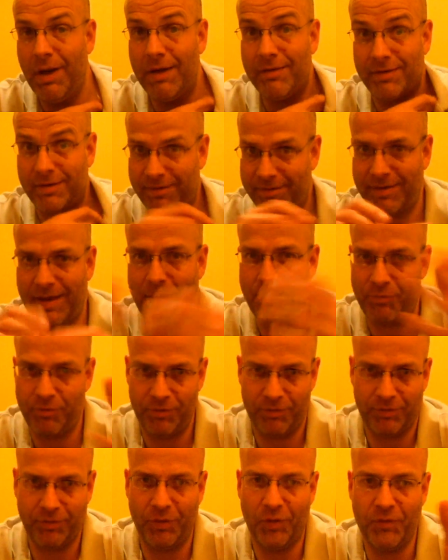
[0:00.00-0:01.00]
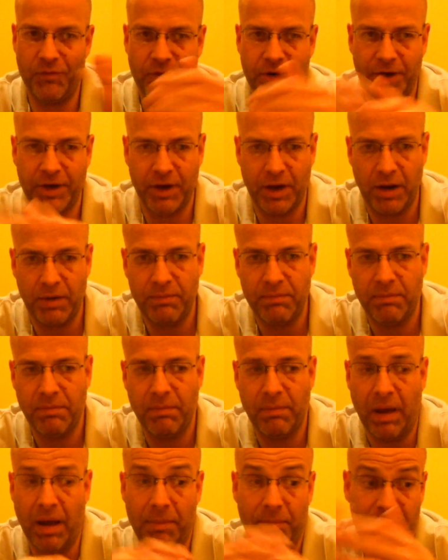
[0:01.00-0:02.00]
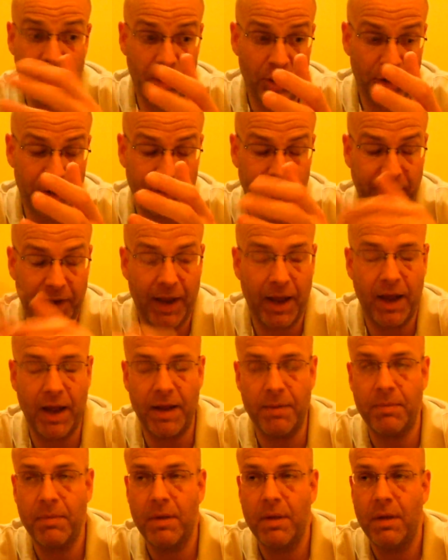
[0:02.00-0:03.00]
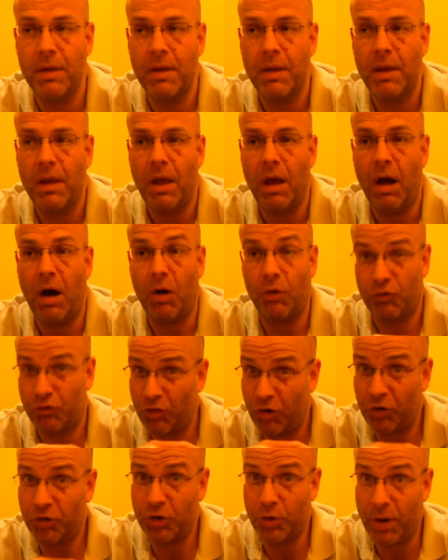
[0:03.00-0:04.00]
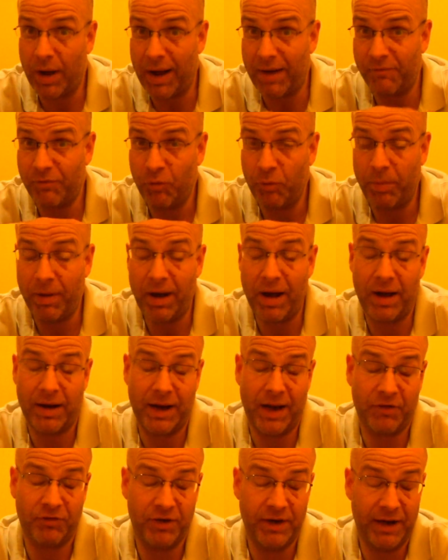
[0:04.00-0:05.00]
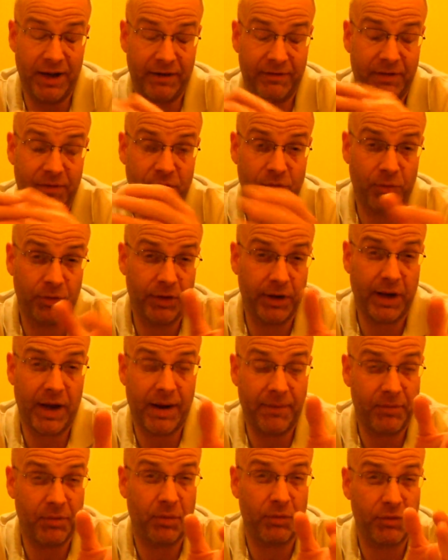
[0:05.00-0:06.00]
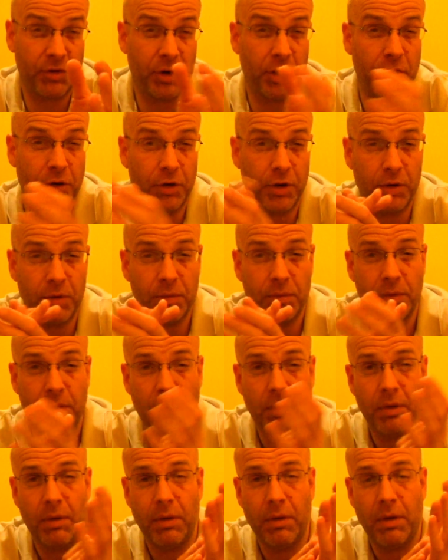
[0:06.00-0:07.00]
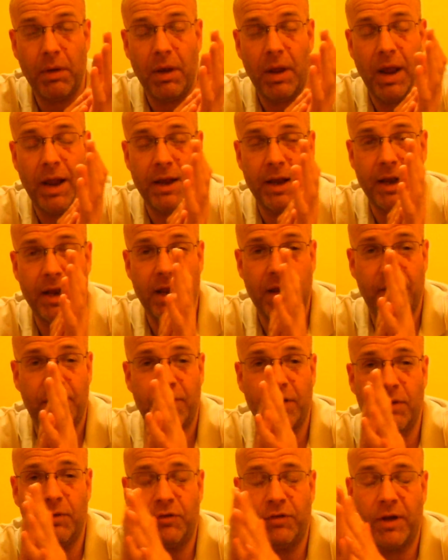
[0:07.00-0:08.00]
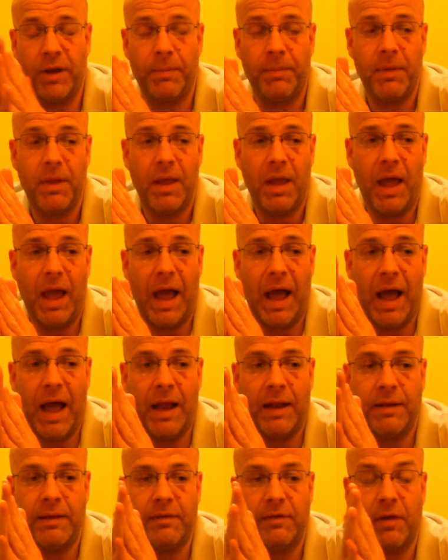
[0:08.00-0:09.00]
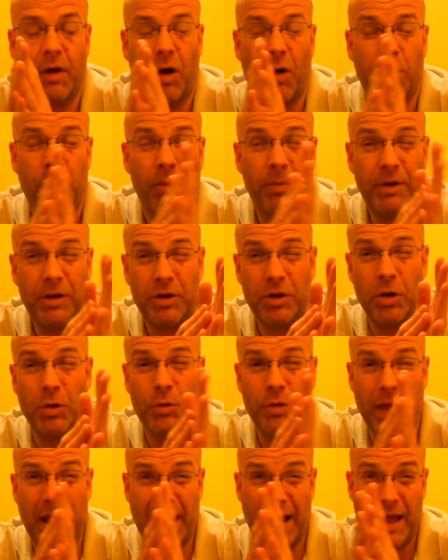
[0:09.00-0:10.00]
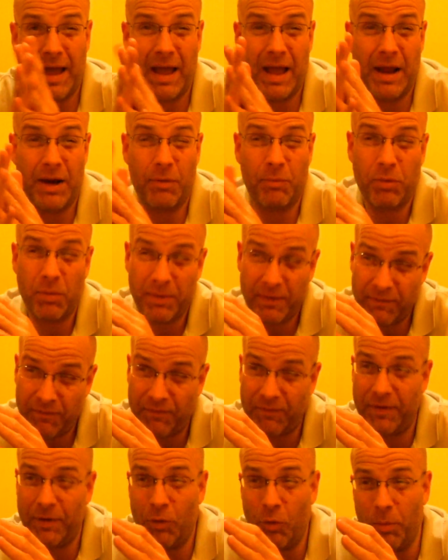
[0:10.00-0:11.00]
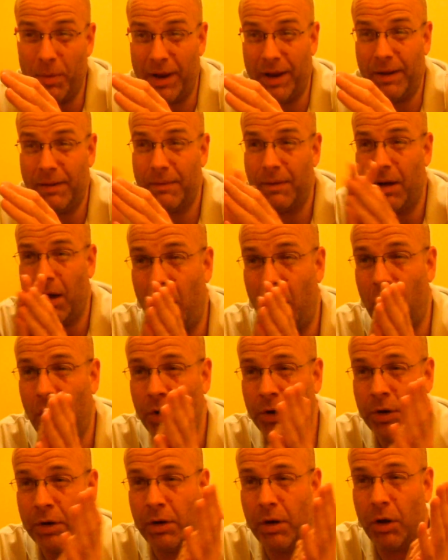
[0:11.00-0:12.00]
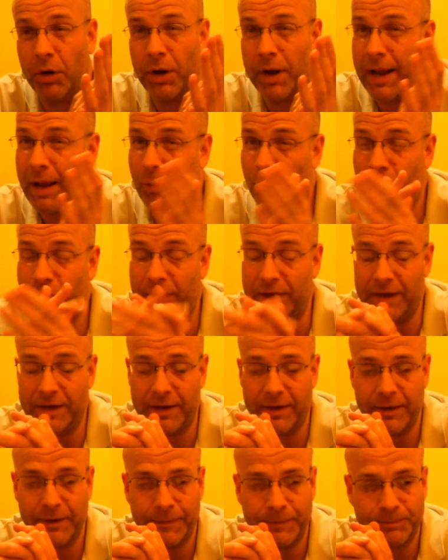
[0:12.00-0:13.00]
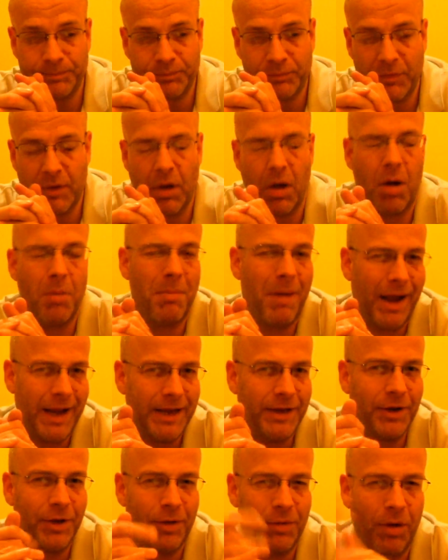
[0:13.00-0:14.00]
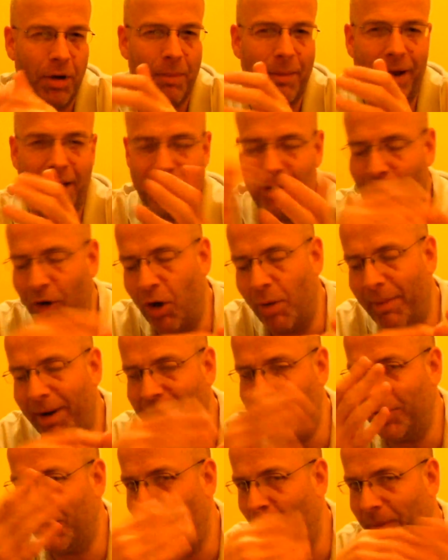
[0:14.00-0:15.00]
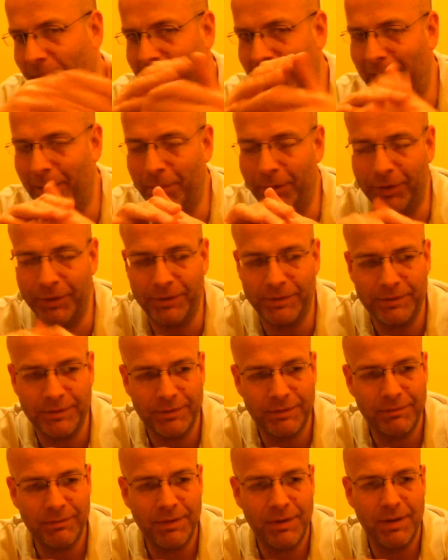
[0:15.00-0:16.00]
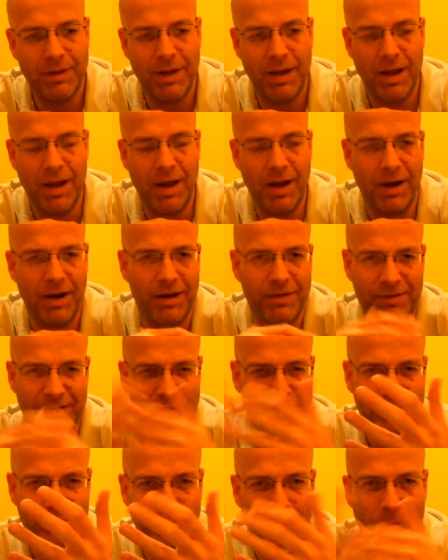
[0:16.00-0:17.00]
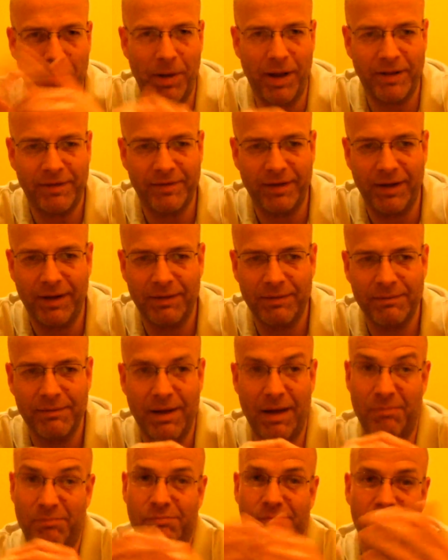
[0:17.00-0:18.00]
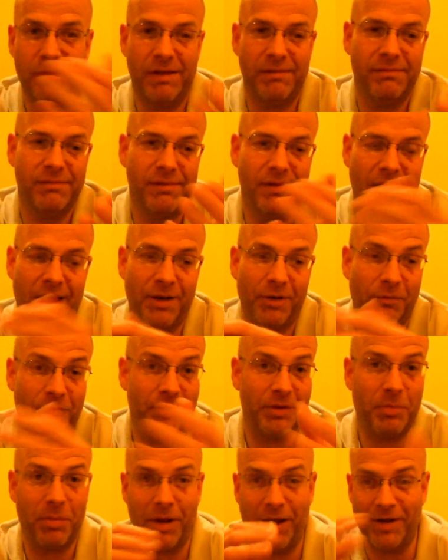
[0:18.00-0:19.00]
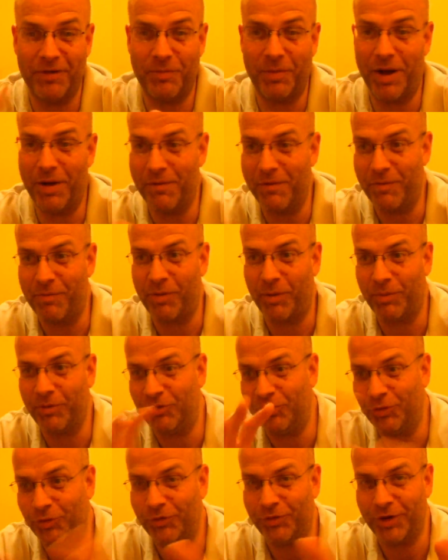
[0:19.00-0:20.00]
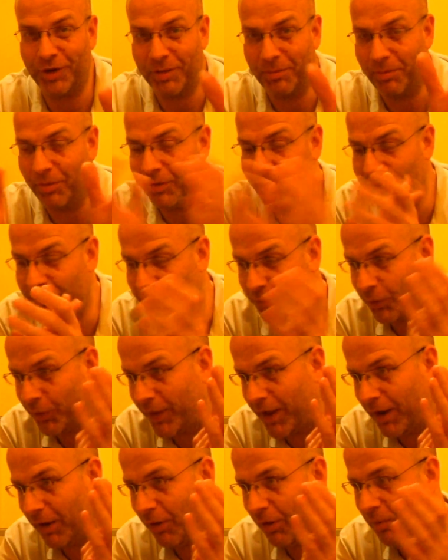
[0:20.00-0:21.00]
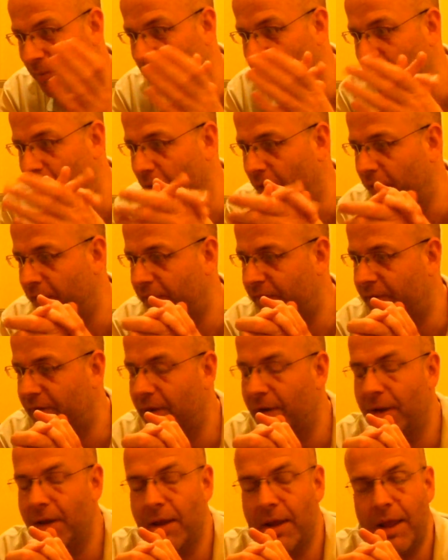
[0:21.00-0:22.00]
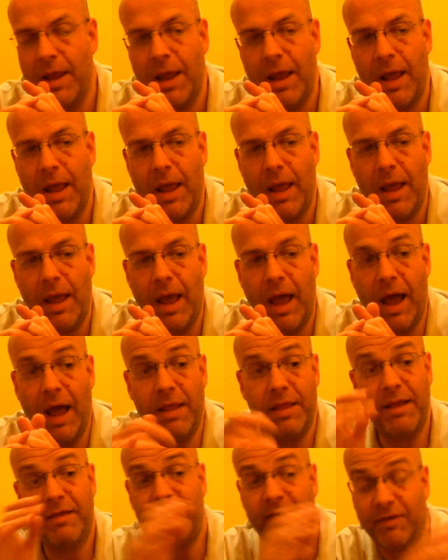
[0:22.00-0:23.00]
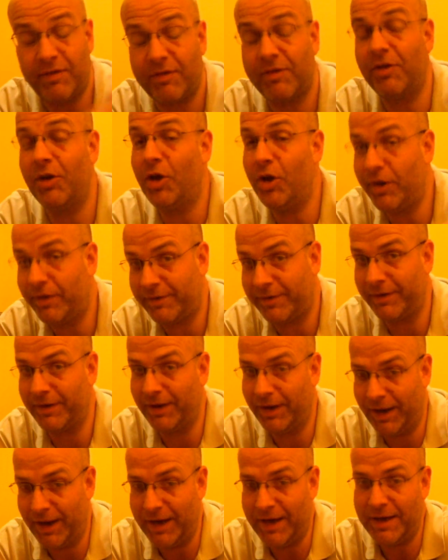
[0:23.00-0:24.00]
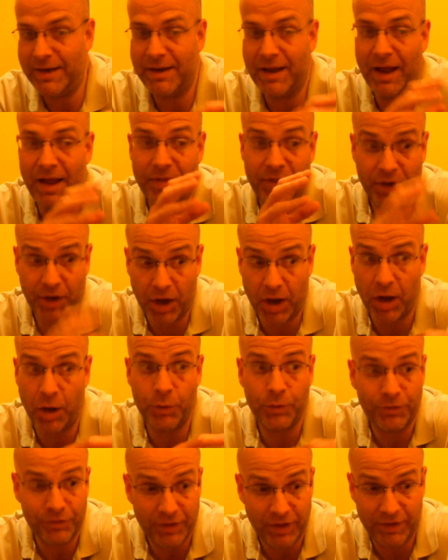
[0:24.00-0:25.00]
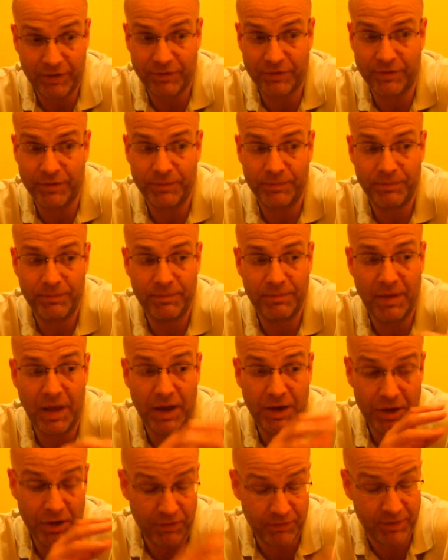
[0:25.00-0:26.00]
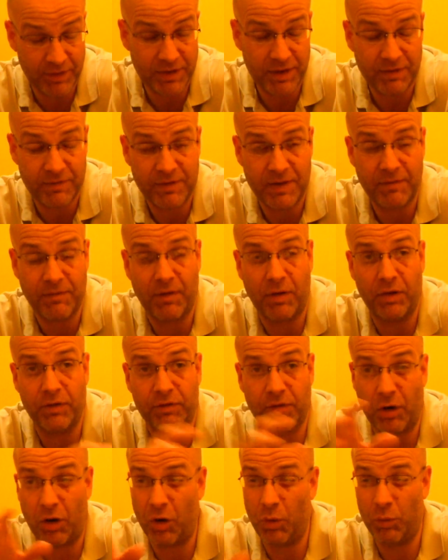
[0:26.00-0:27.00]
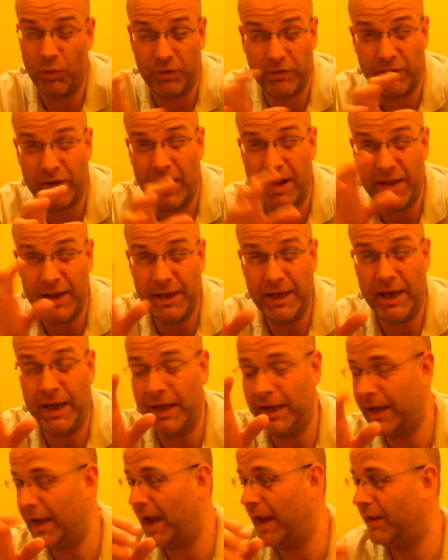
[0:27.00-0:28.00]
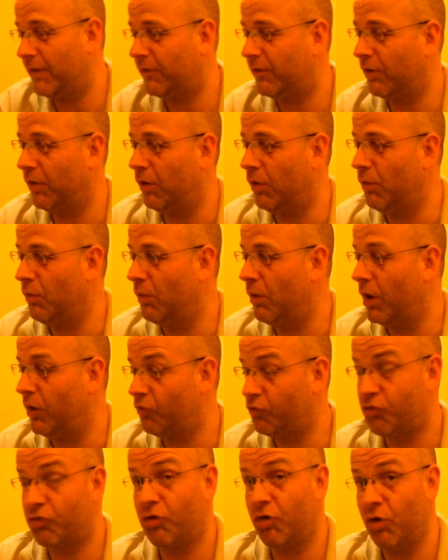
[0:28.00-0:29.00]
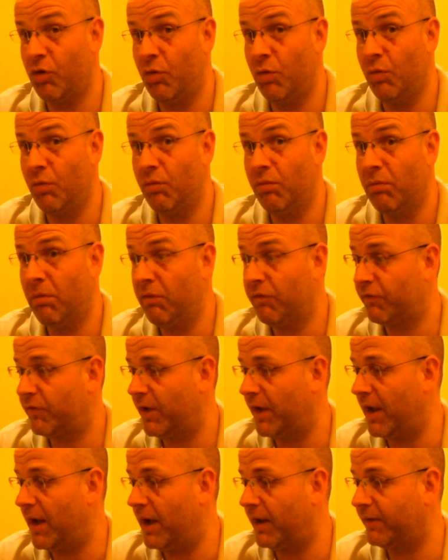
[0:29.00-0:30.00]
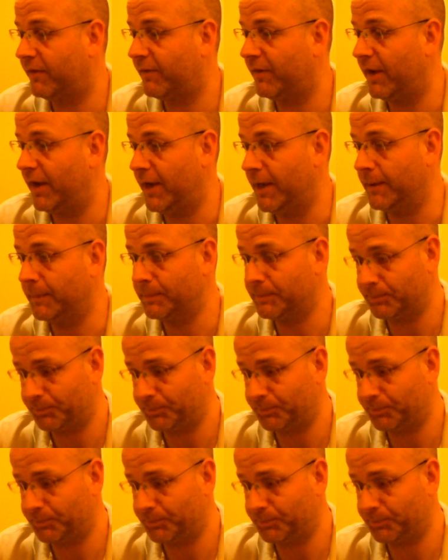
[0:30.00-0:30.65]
as a separate sort of video, purely on the game, I'll try and do Hartford Park actually next. It was one of the games I was going to do in the near future, and I'll probably do that, and I'll probably film it on an LCD. I may do, I may not. I may do it on the cabinet because it does look better and obviously plays better with a proper joystick and buttons and all that lot. But this is certainly the closest using this device that I would say that you're going to get to a true CRT